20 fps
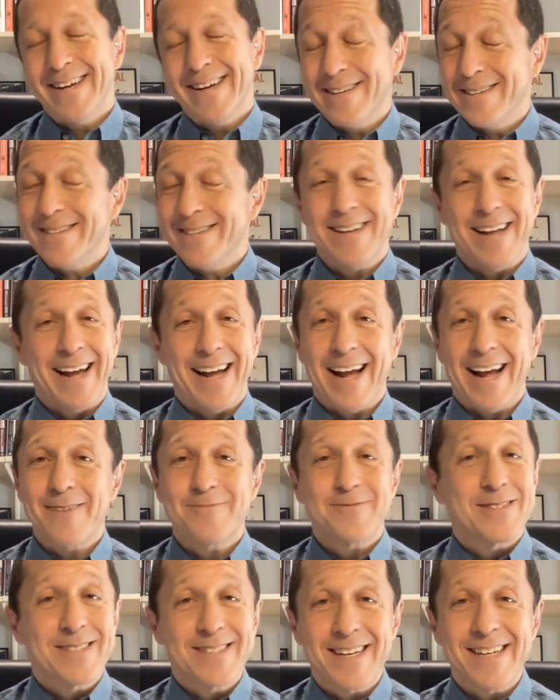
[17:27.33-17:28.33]
And I
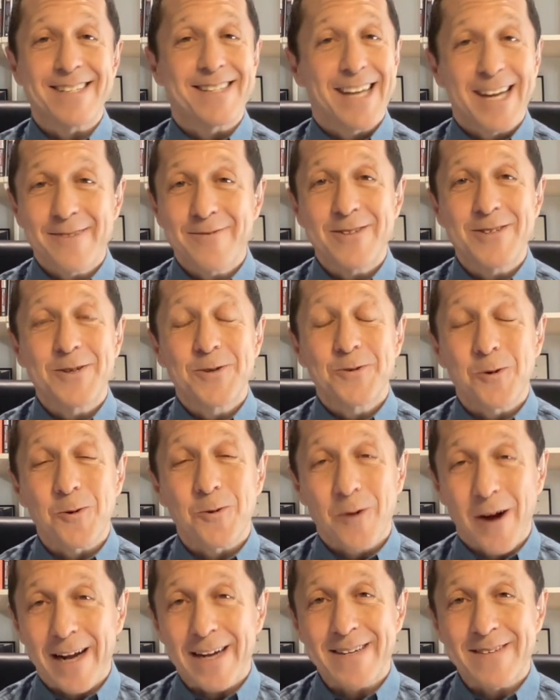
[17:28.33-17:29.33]
have to say, David, you
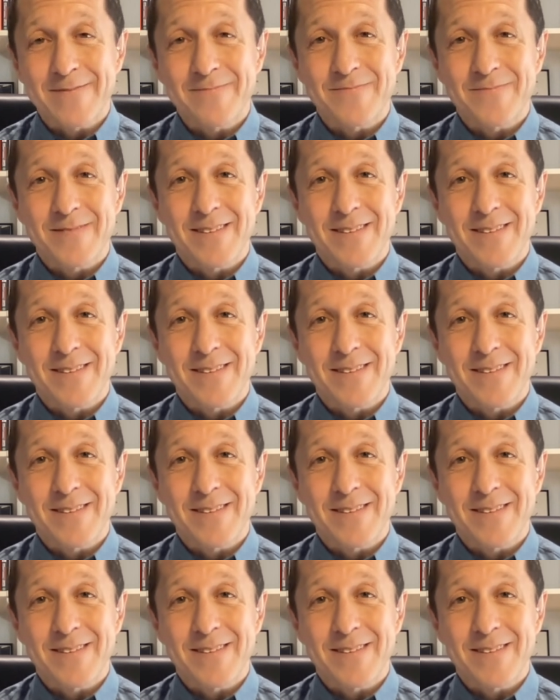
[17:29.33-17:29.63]
were right.